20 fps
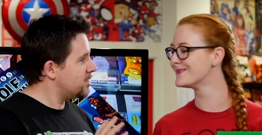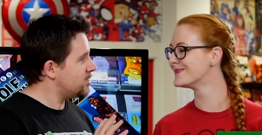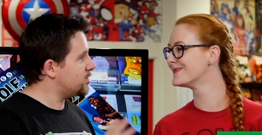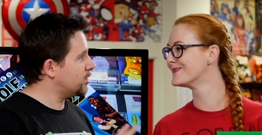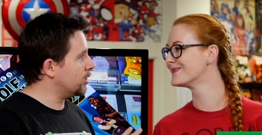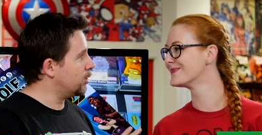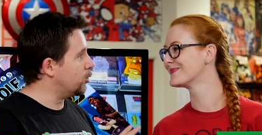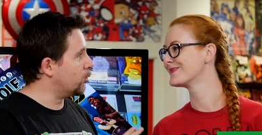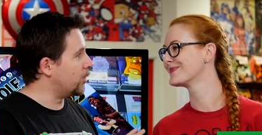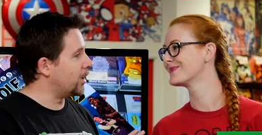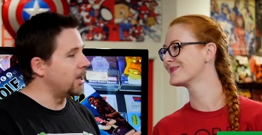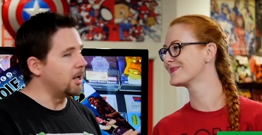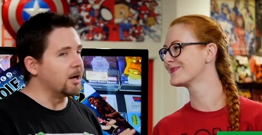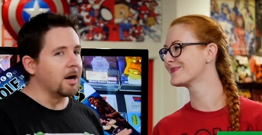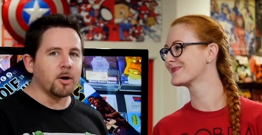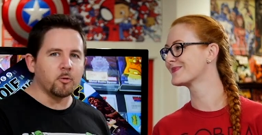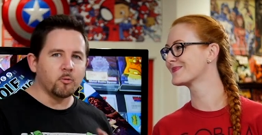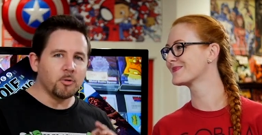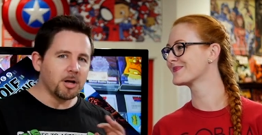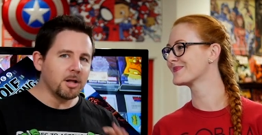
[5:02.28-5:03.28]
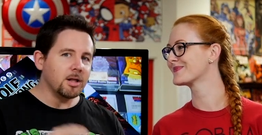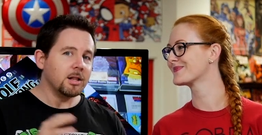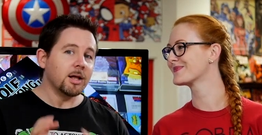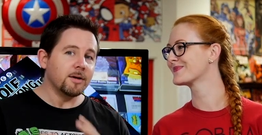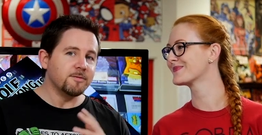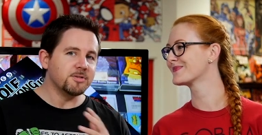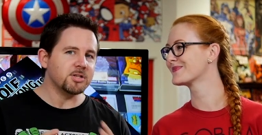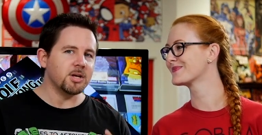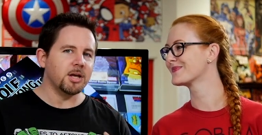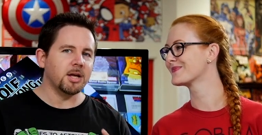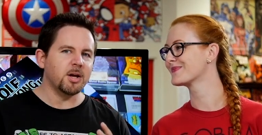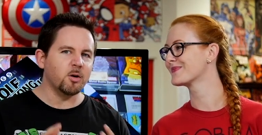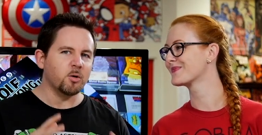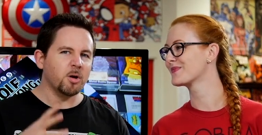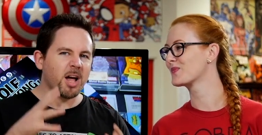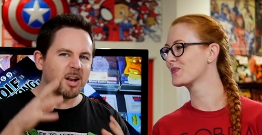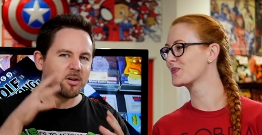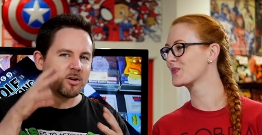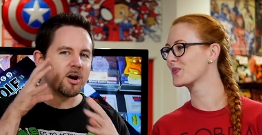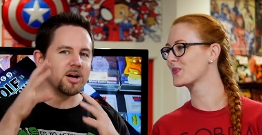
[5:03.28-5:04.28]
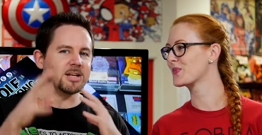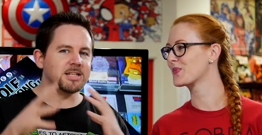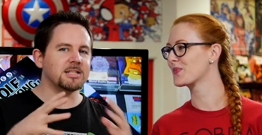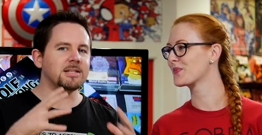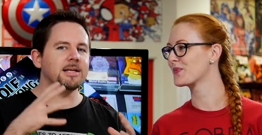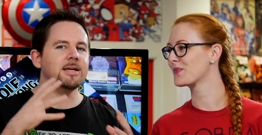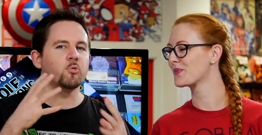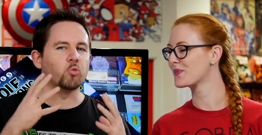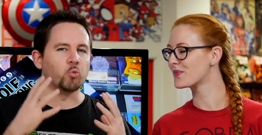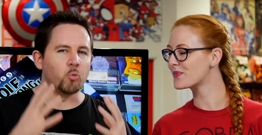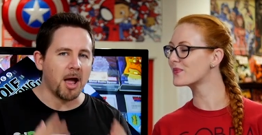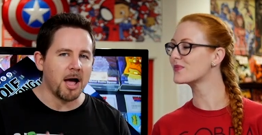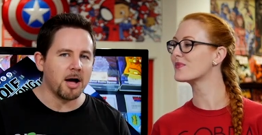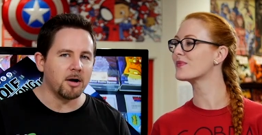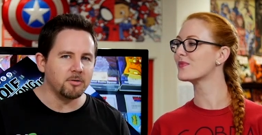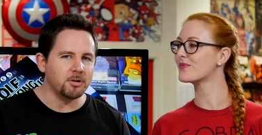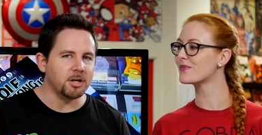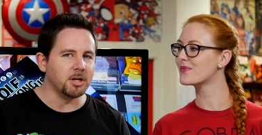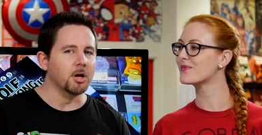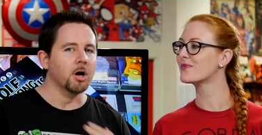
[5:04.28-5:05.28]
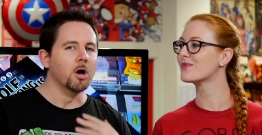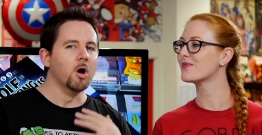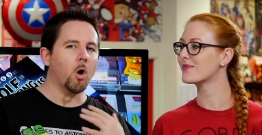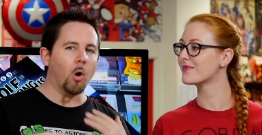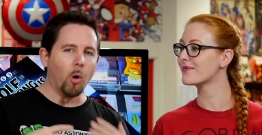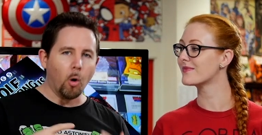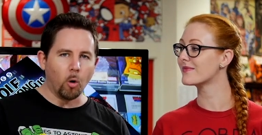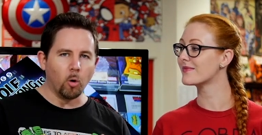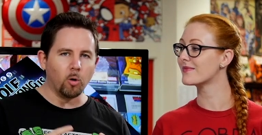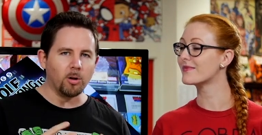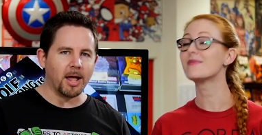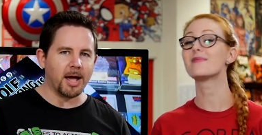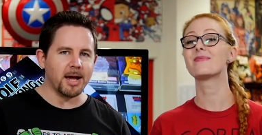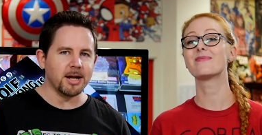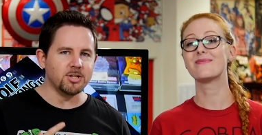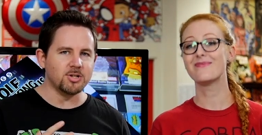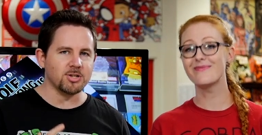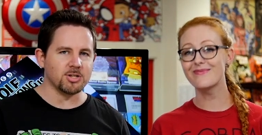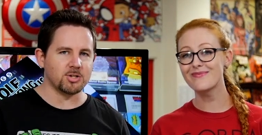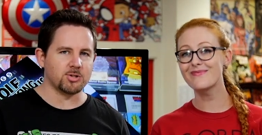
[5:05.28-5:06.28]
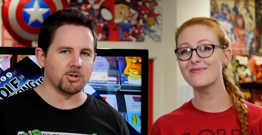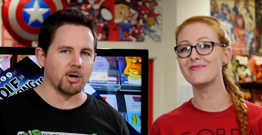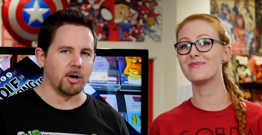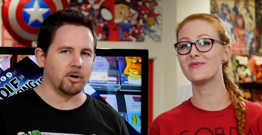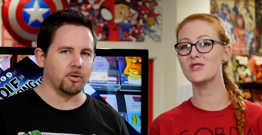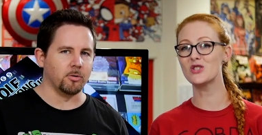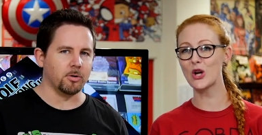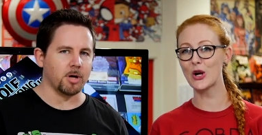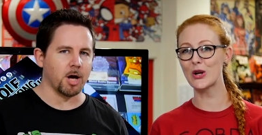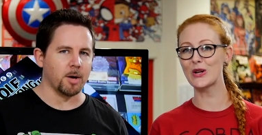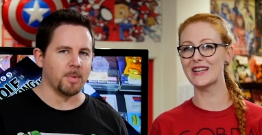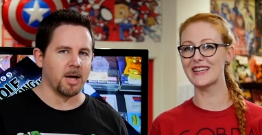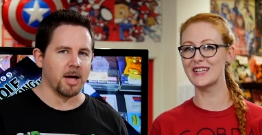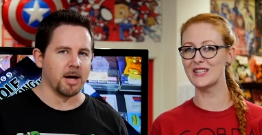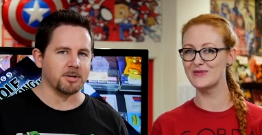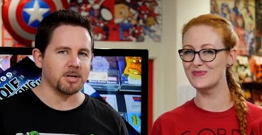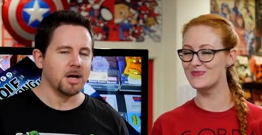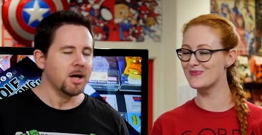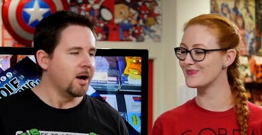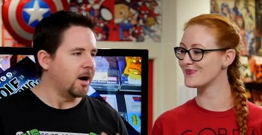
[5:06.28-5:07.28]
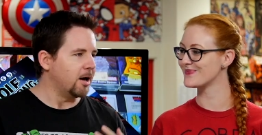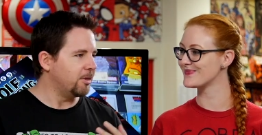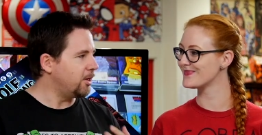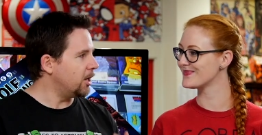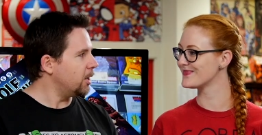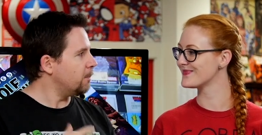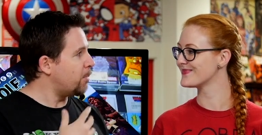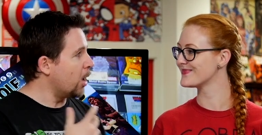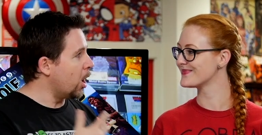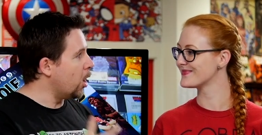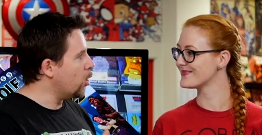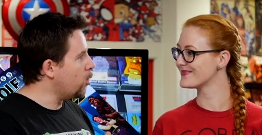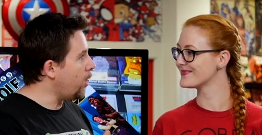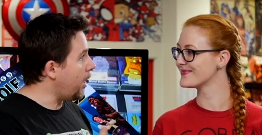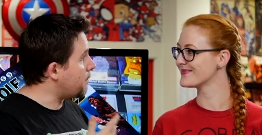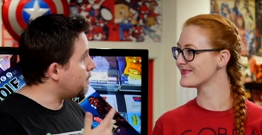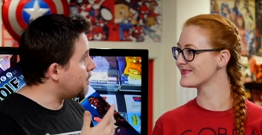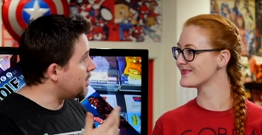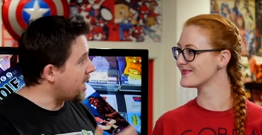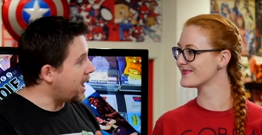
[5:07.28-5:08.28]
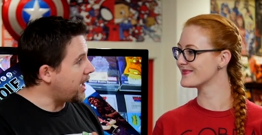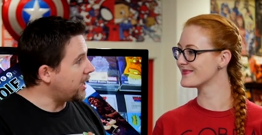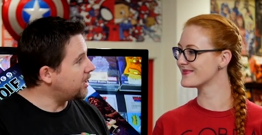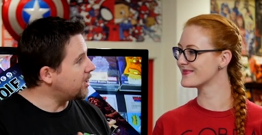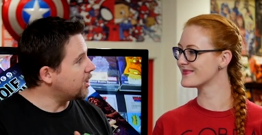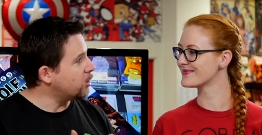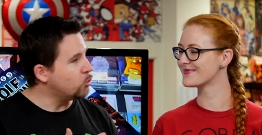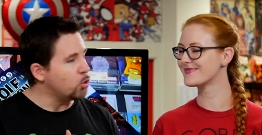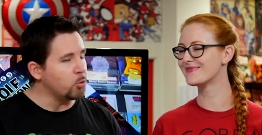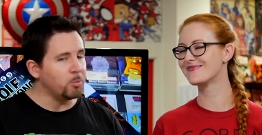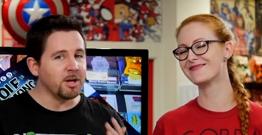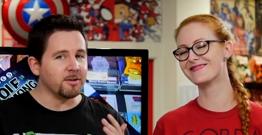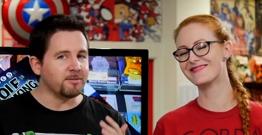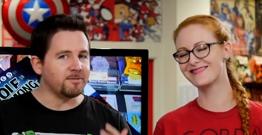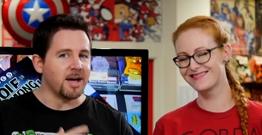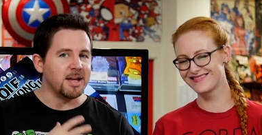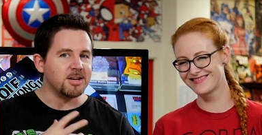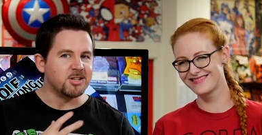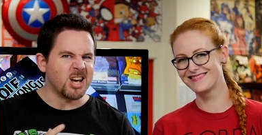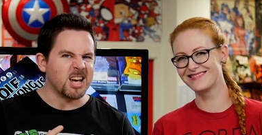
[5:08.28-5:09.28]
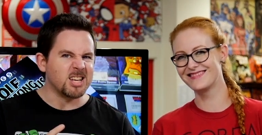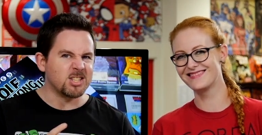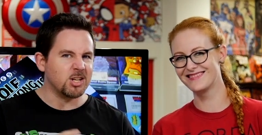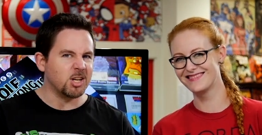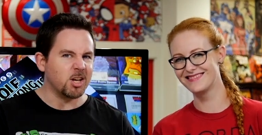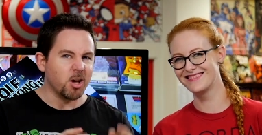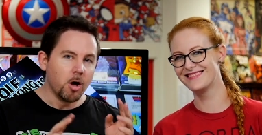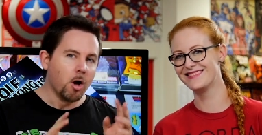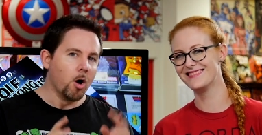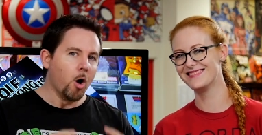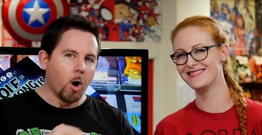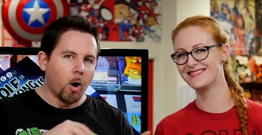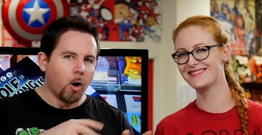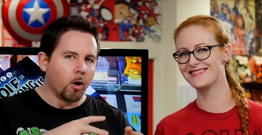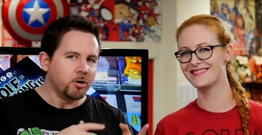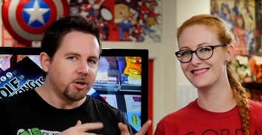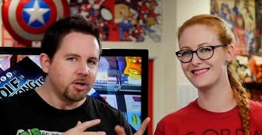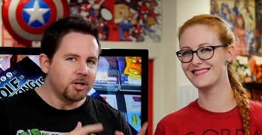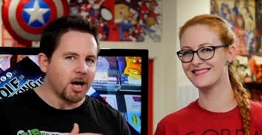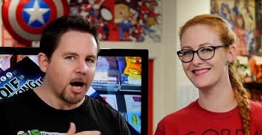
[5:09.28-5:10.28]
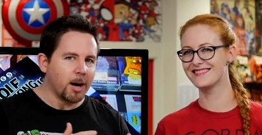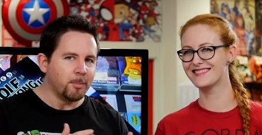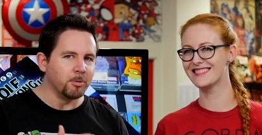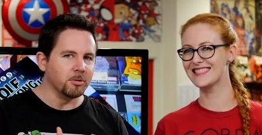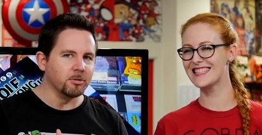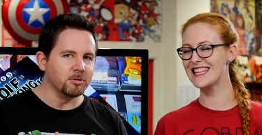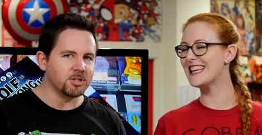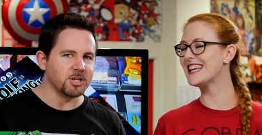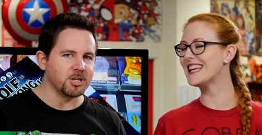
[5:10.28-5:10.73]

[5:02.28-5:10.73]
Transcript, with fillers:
Speaker 1: disagree. I really love seeing a, a nicely rounded all ages title totally. come out. I think Poe and Bianca will be a fantastic odd couple